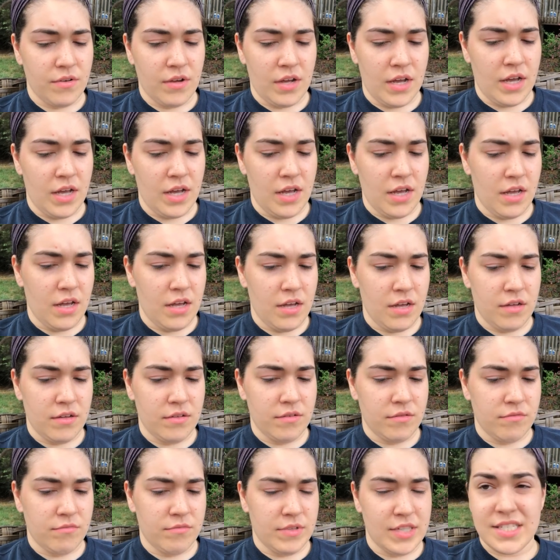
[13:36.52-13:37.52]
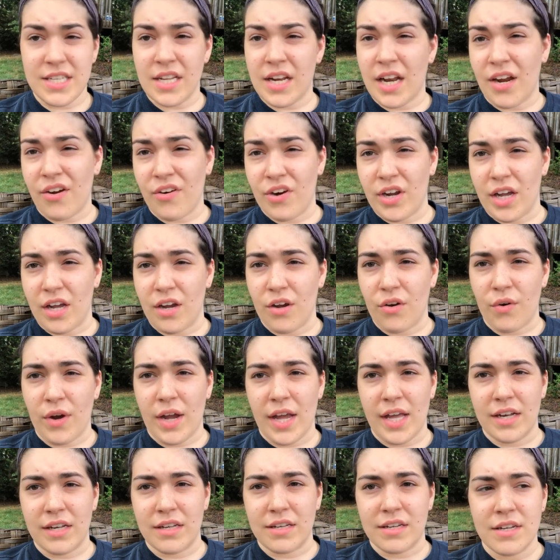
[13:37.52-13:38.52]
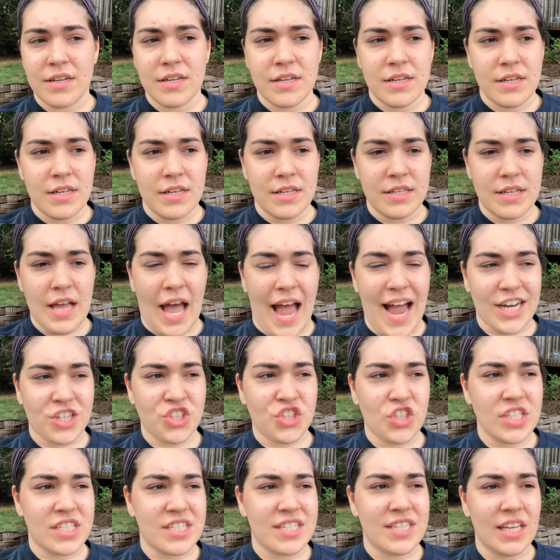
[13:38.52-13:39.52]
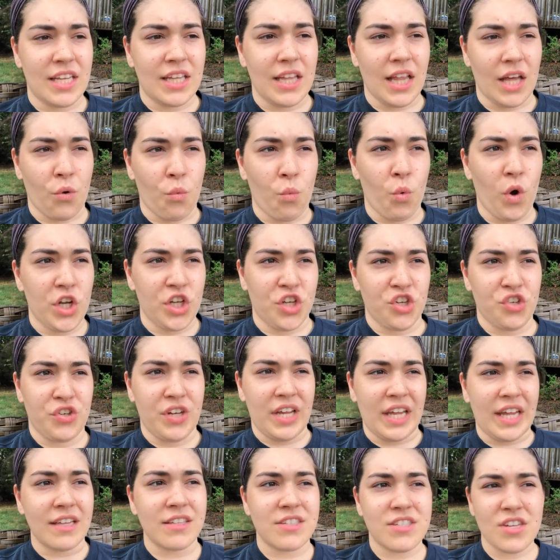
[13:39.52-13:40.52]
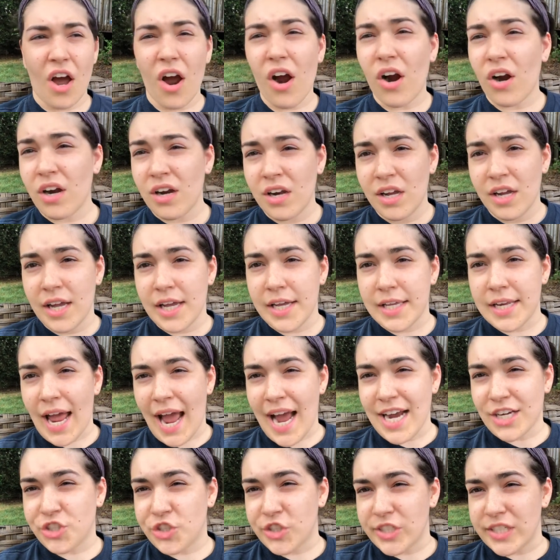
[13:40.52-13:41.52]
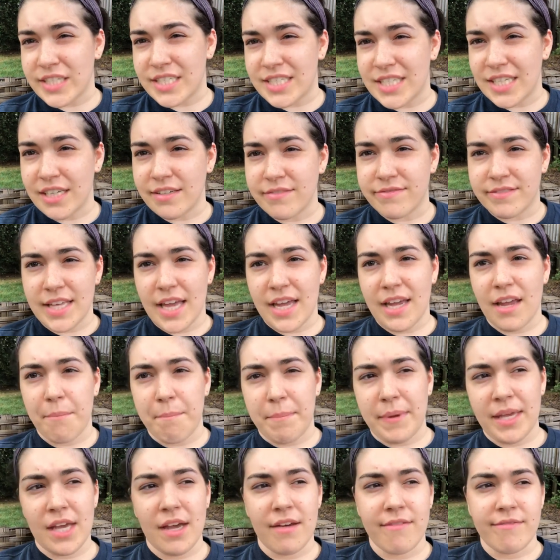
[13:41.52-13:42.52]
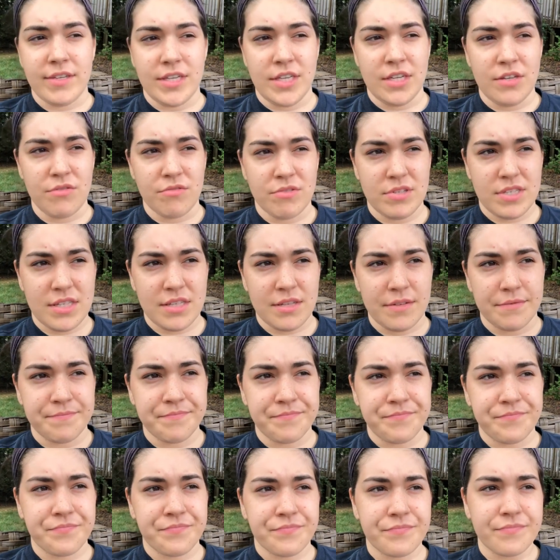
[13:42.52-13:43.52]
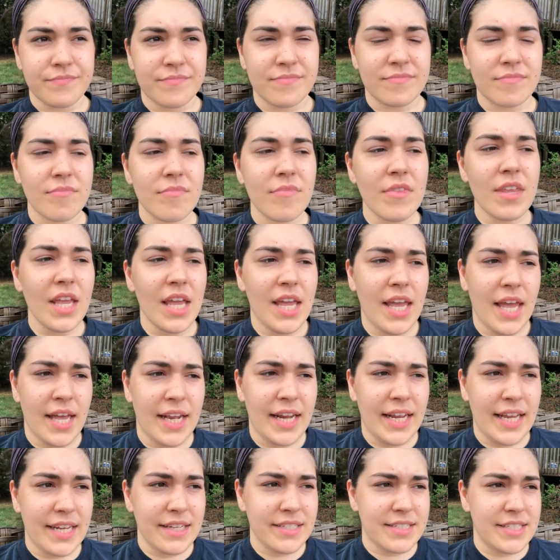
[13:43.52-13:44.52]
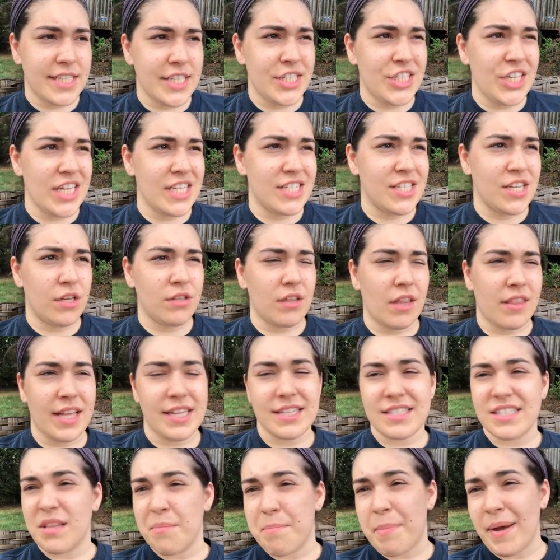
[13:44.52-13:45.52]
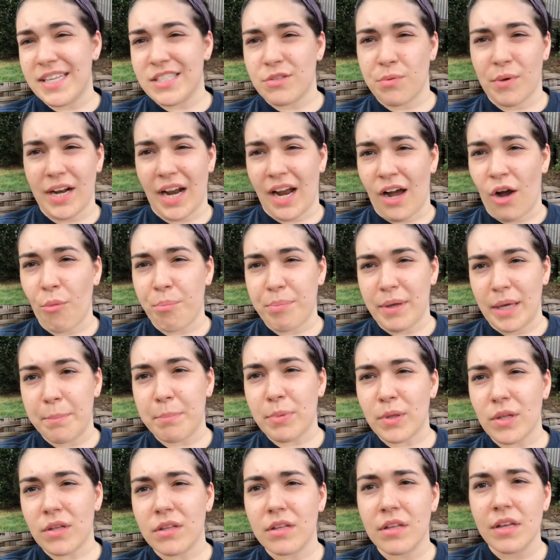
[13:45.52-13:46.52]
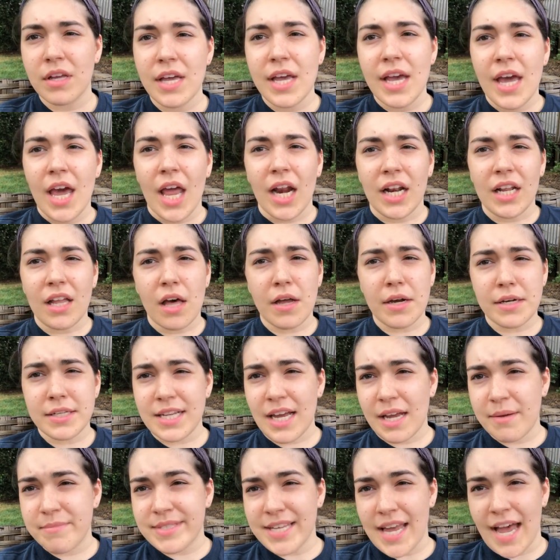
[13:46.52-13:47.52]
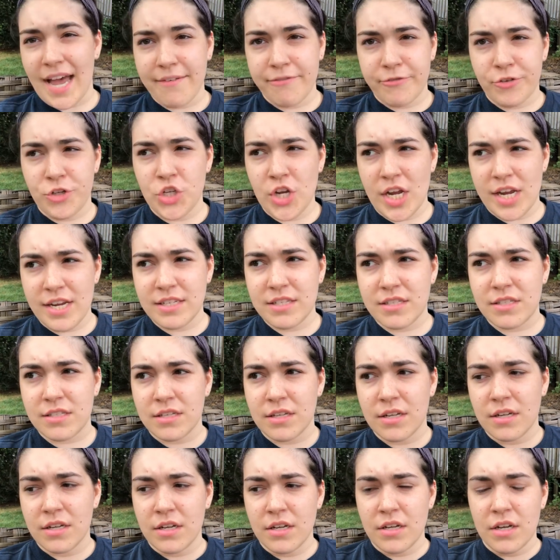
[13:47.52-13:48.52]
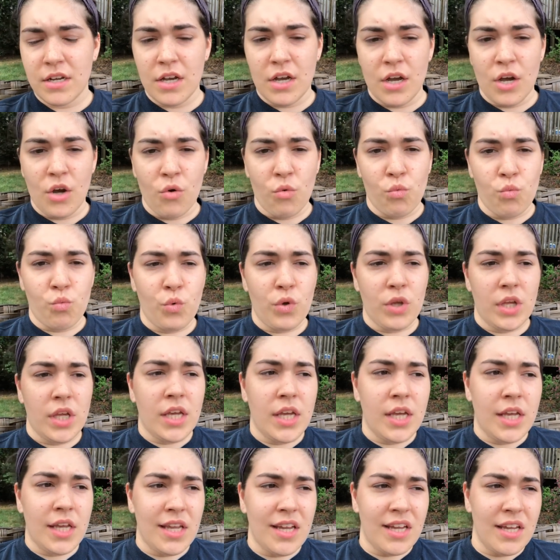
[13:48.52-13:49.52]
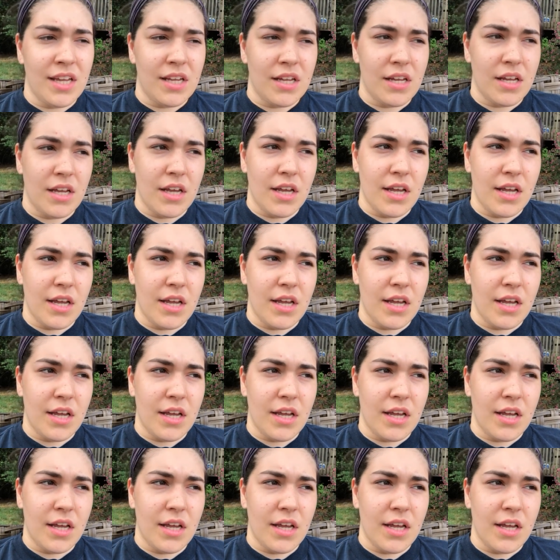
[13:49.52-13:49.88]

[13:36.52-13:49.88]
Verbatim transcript: uh, the scenario and actually see like what your needs are and actually see if they could be of use. And E S T Js know that that's the best way to help people. And a lot of times F Js, we